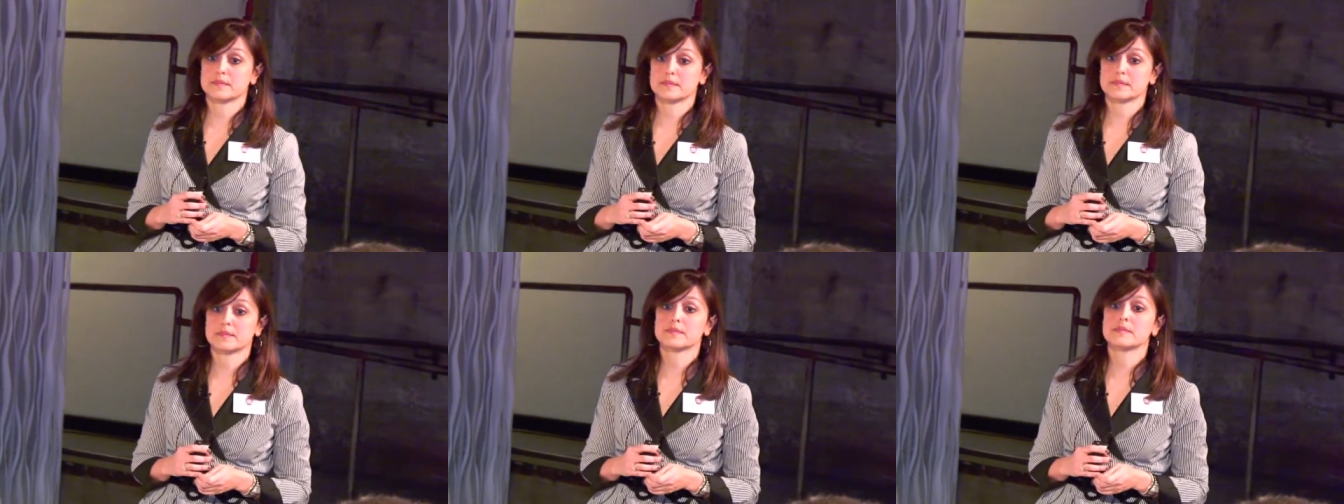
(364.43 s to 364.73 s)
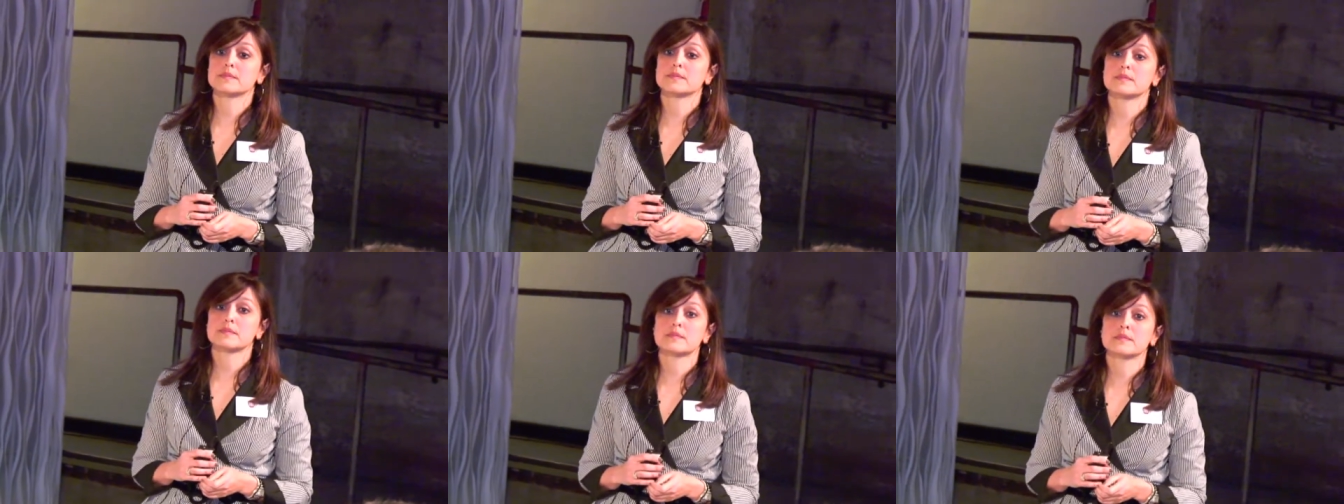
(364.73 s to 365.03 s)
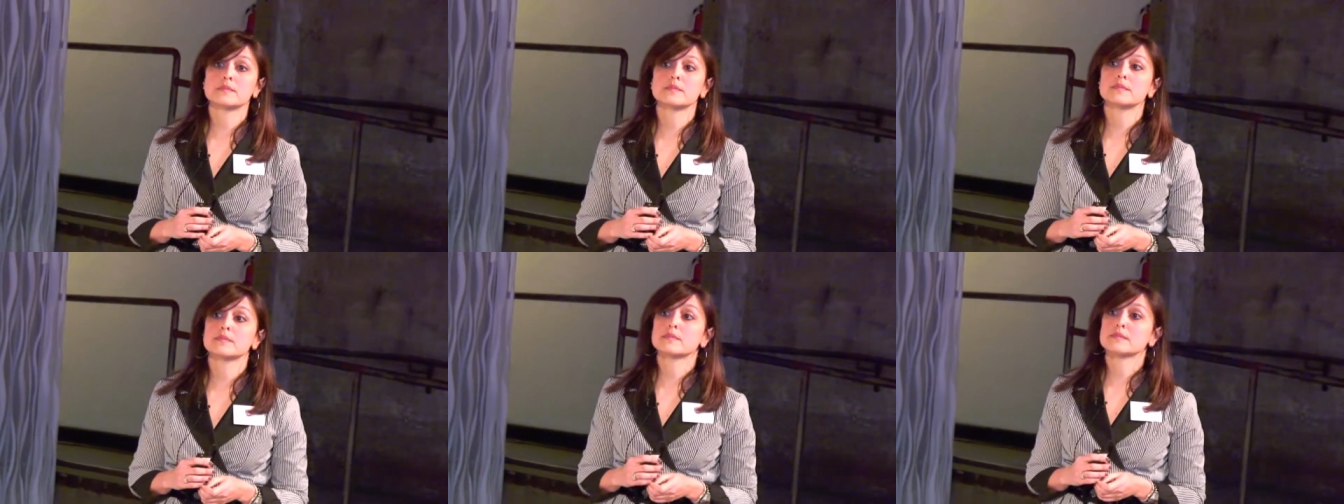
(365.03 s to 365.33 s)

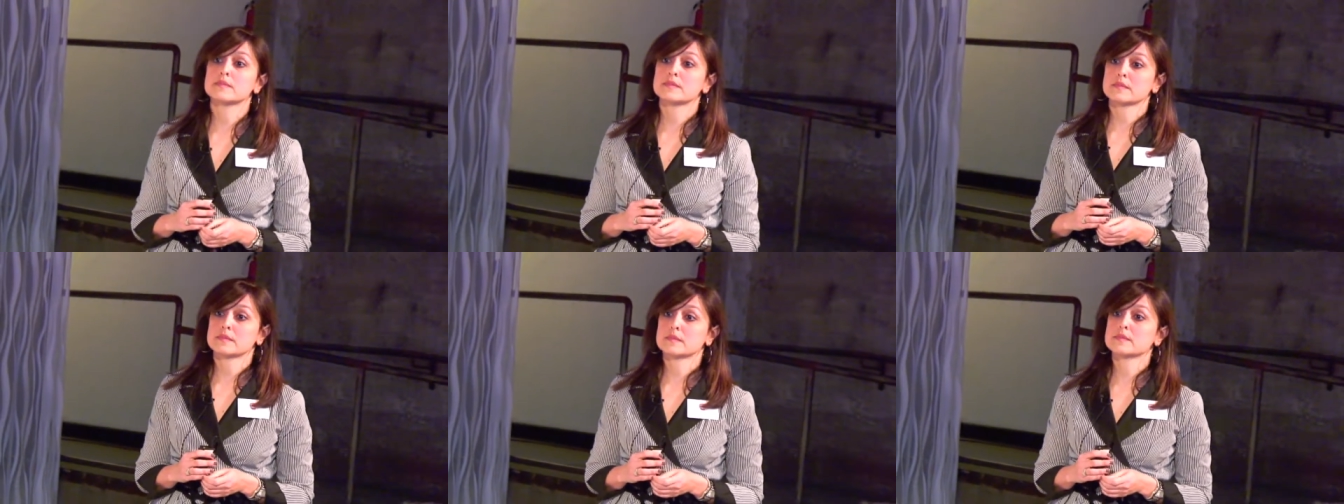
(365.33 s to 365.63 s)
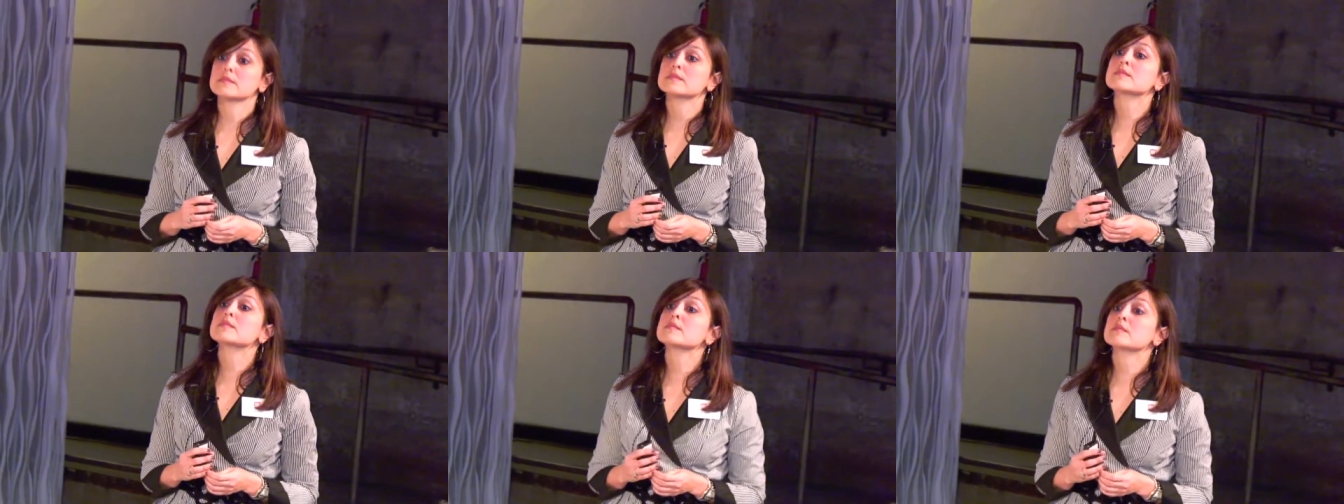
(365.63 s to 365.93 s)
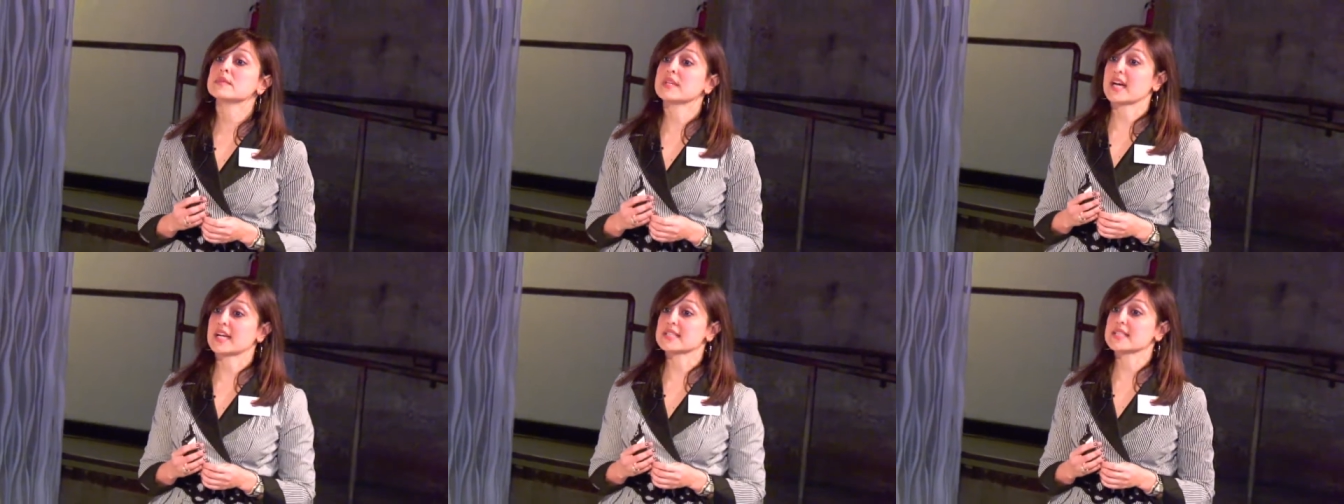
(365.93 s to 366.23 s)
50,000?
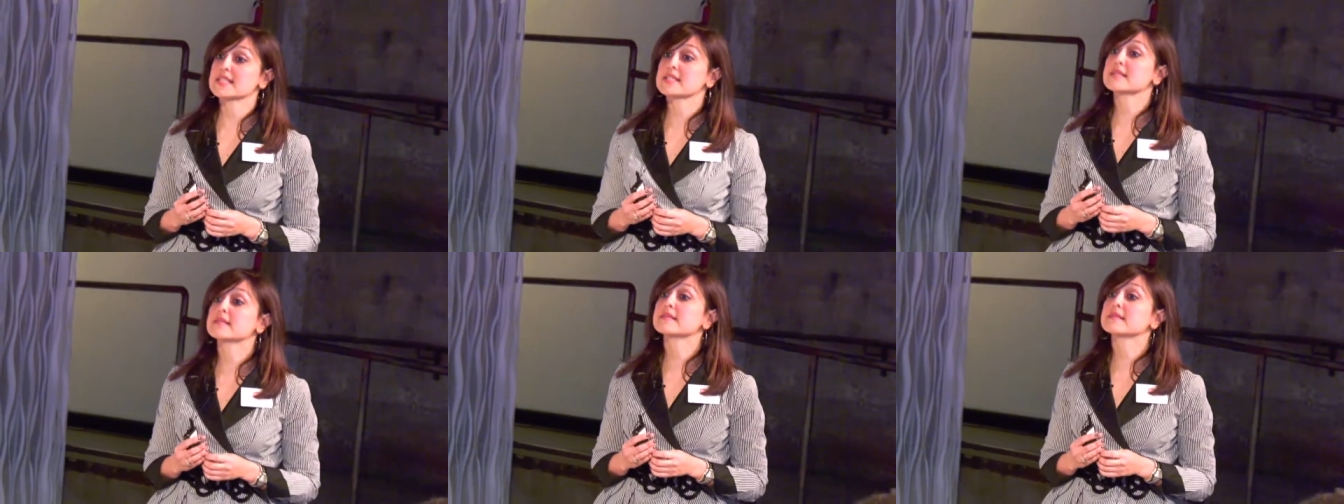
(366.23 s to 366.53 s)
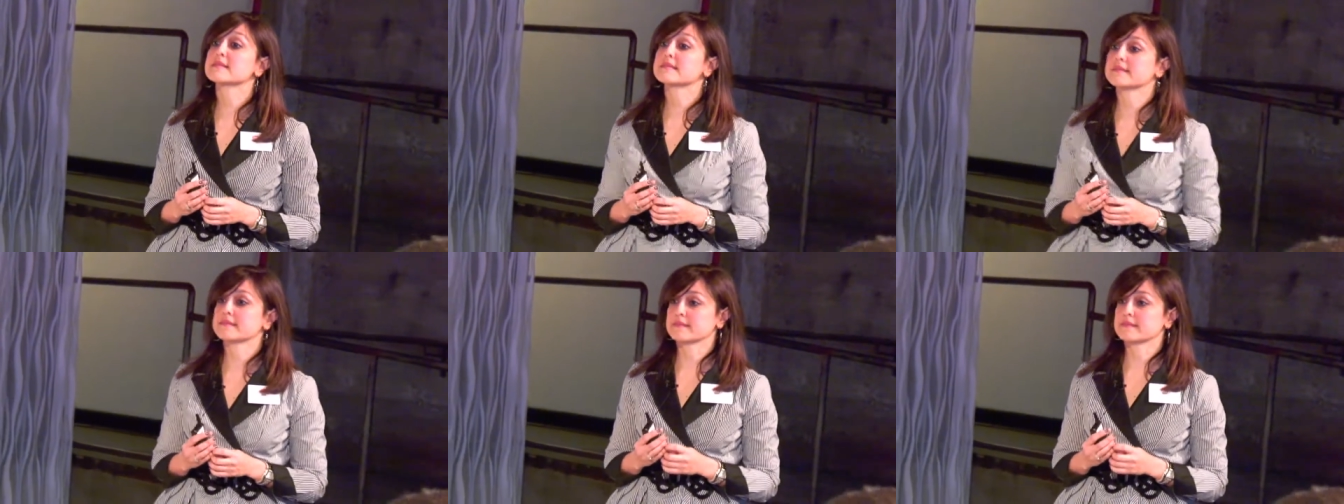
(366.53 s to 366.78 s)
Yes. For North America.